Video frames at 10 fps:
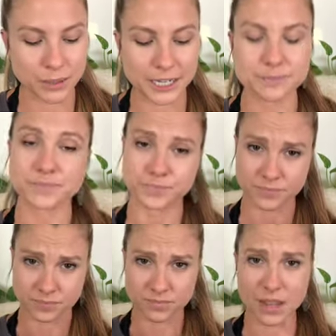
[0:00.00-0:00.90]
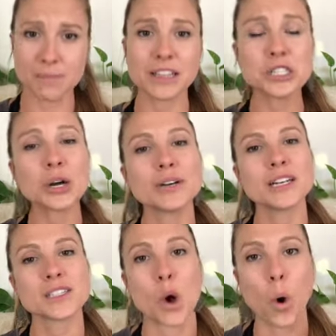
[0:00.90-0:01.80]
But
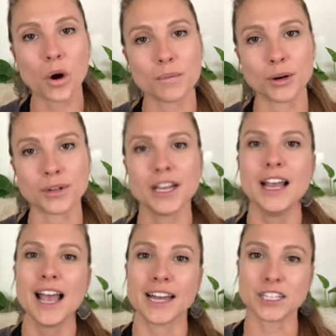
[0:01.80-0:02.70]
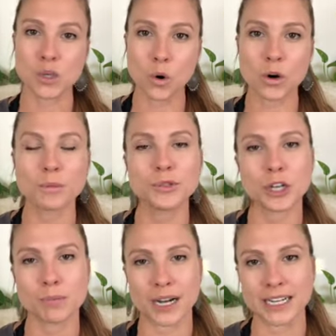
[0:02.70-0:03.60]
Melatonin is a hormone, and it's a hormone
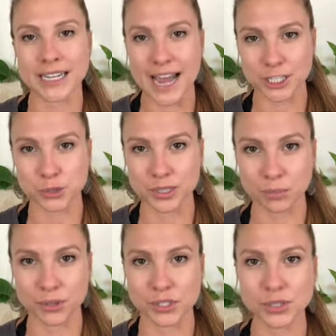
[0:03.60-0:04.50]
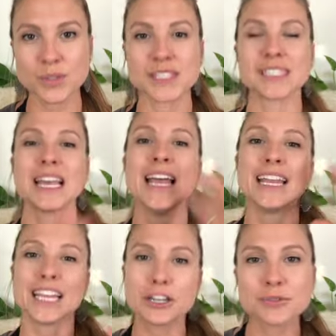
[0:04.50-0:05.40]
that your body naturally produces
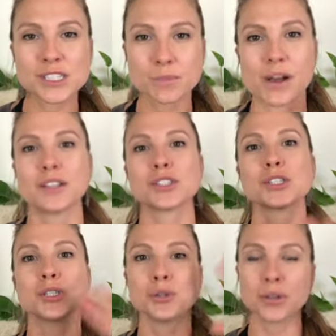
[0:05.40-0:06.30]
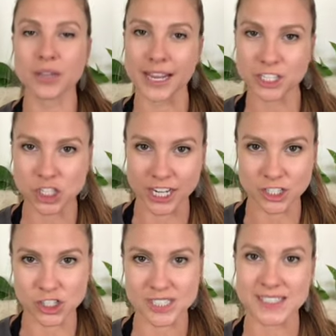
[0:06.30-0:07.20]
in response to the light
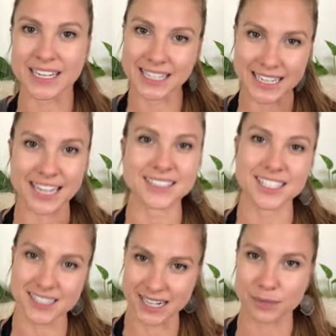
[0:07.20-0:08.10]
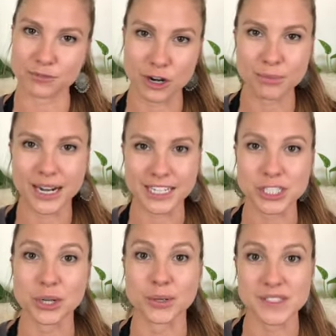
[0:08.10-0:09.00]
changes that indicate that it's time for our body
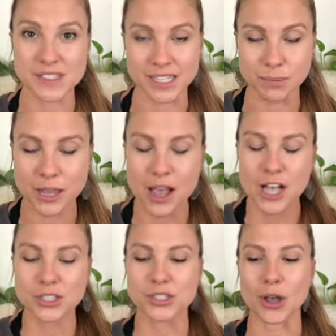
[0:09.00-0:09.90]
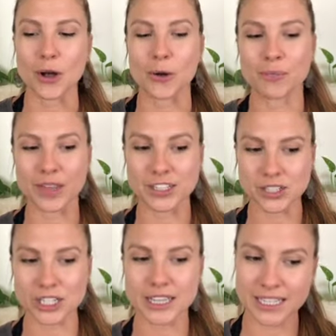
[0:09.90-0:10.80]
to go to sleep. So I
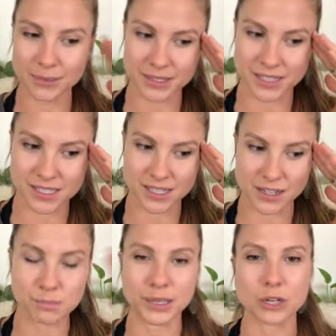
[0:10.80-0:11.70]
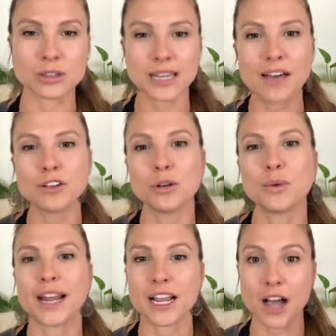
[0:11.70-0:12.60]
started thinking about this on a bigger
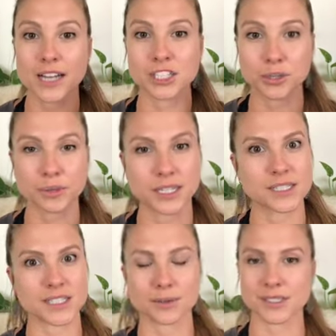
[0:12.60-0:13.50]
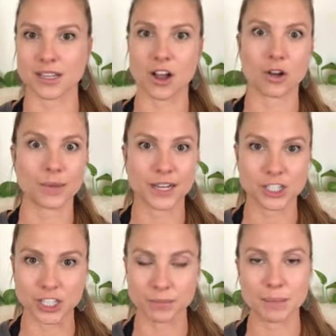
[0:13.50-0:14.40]
level when I got to Greece, and I was like, oh my
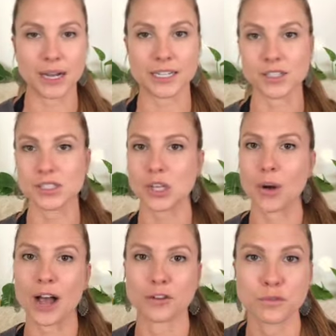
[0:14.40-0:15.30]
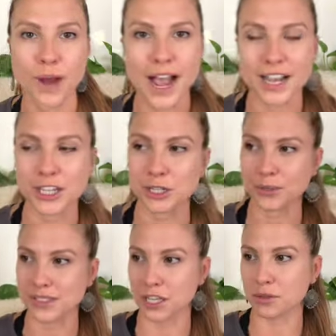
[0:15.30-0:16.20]
gosh, like my body is so out of whack. You know,
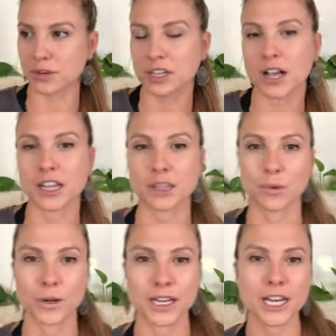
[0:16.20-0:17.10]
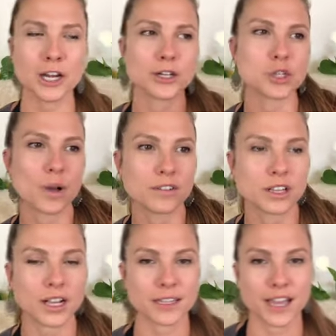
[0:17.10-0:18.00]
it's like three o'clock in the morning here and 12
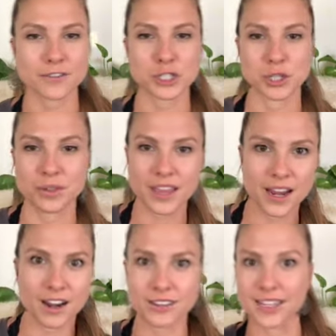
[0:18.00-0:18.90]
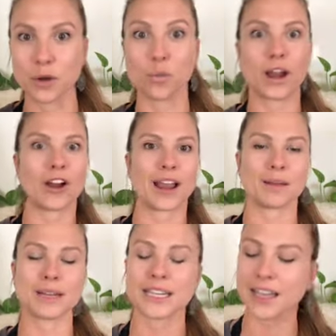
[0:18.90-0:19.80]
o'clock in the afternoon there, and like, where
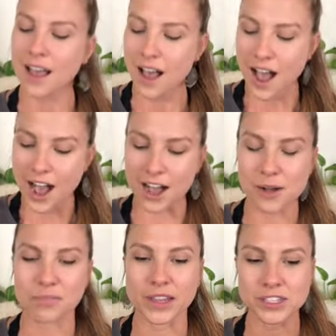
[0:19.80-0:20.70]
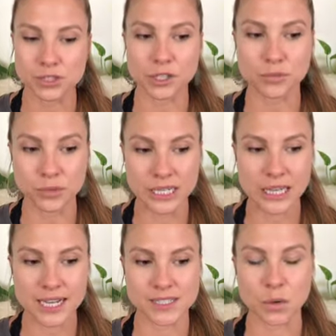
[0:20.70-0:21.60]
am I? um, I started
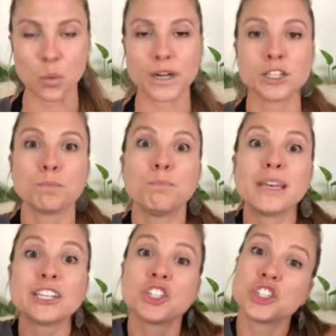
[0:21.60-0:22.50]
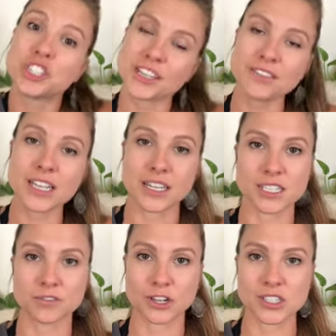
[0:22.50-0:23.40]
realizing what a big shift it
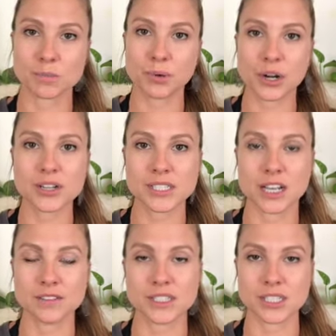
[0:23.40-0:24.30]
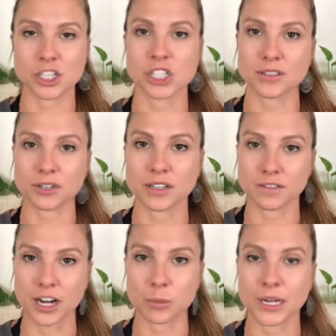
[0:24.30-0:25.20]
is for us to put ourselves in such a different
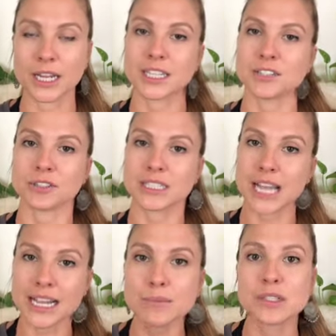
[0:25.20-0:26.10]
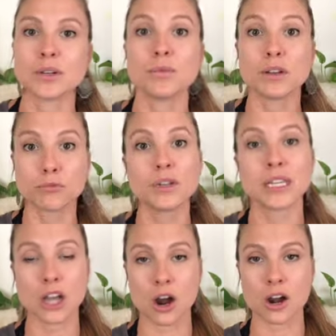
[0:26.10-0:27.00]
environment and a different time zone. And we
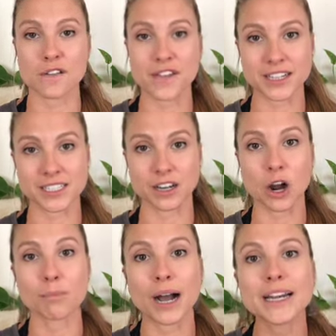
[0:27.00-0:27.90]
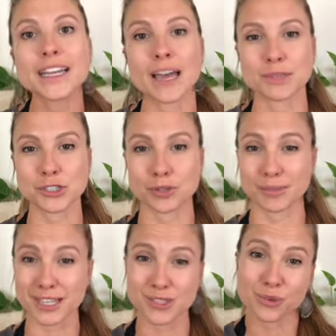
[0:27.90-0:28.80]
really are affecting our body chemistry
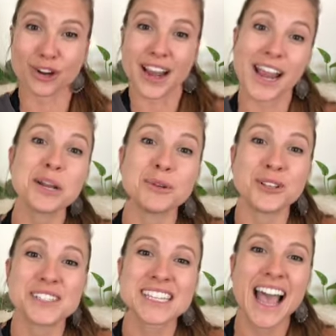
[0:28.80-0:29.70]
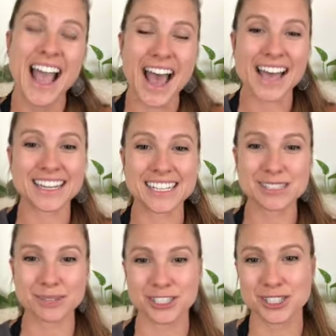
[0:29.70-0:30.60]
because we're animals. And
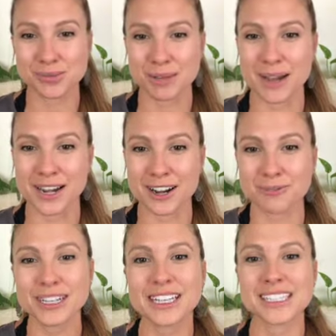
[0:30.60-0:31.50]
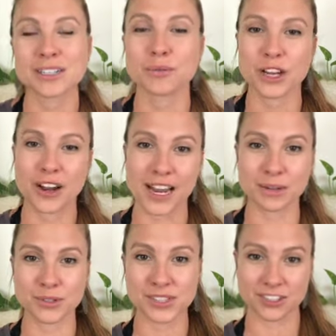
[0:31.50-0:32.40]
as much as we might not realize it, we are
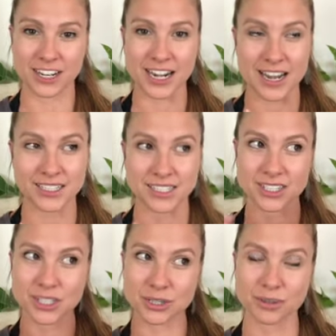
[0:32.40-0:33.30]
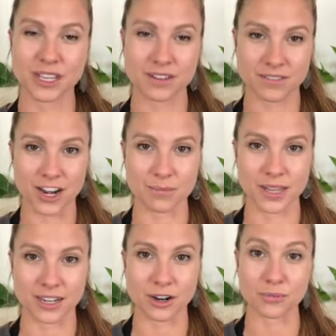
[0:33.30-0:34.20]
animals that are connected to the
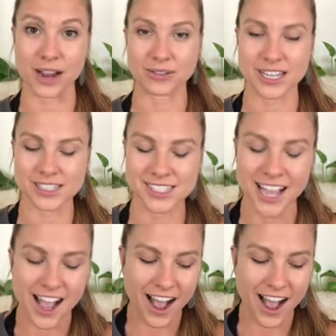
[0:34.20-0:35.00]
environment around us.